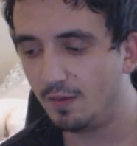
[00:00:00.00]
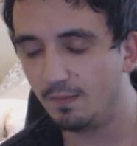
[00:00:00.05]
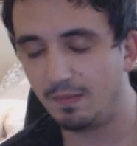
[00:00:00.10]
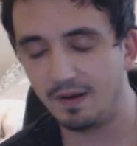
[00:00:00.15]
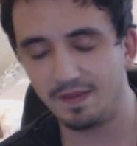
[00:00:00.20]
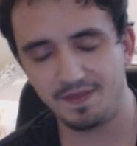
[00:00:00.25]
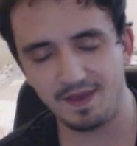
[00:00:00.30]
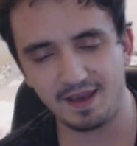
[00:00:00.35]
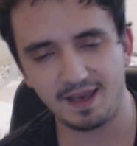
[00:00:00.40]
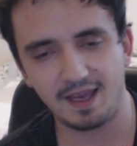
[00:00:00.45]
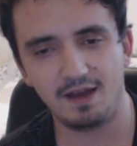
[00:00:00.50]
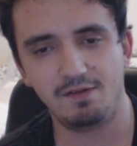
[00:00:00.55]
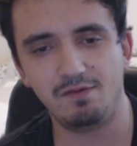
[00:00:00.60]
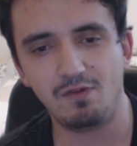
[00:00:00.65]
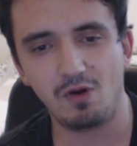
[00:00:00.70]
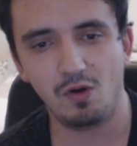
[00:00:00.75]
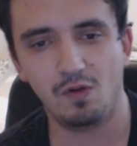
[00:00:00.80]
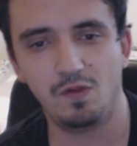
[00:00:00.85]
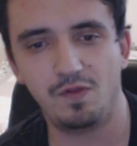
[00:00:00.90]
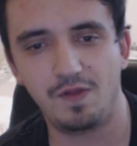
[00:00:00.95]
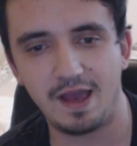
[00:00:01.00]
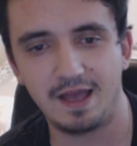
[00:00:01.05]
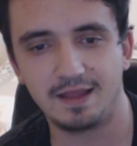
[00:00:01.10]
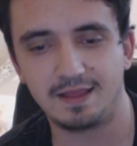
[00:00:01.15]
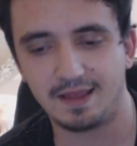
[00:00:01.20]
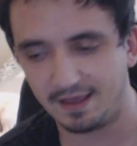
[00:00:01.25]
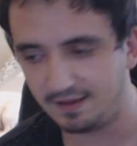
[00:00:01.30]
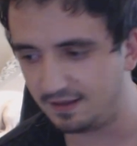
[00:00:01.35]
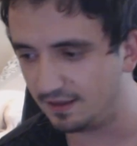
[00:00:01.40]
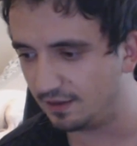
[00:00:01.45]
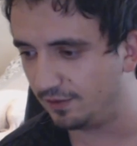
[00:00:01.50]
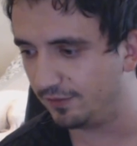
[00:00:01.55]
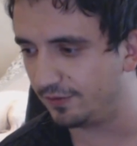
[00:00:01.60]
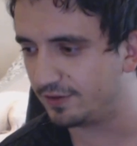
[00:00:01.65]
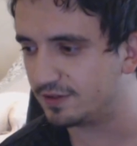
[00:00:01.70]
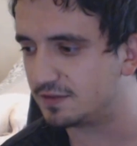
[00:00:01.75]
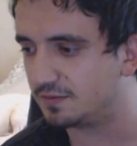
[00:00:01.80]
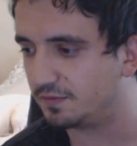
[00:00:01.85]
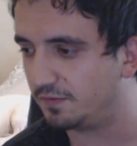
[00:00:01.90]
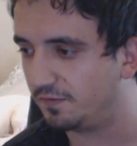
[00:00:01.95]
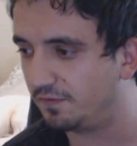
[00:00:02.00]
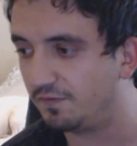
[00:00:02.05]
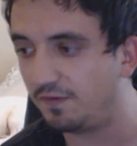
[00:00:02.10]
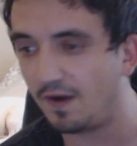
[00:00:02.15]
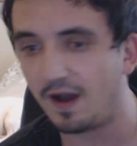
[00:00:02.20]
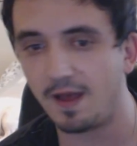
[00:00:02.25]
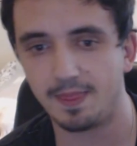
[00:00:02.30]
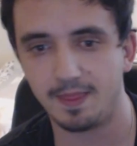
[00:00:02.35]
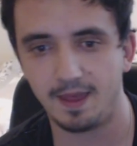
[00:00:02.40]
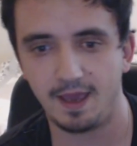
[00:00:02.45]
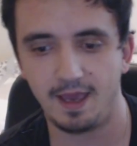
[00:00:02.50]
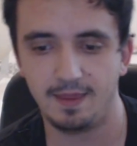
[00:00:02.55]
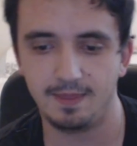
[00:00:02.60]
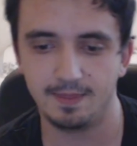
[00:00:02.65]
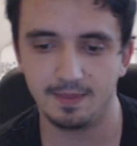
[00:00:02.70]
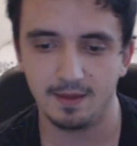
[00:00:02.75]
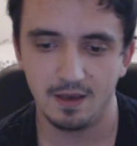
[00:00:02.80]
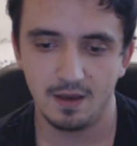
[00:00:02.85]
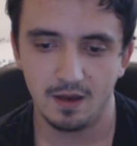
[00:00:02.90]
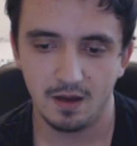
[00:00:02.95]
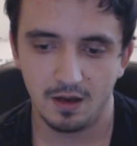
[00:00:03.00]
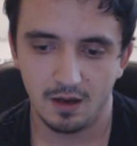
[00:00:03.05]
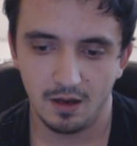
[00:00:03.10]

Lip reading: But they have all that, and it looks fun. And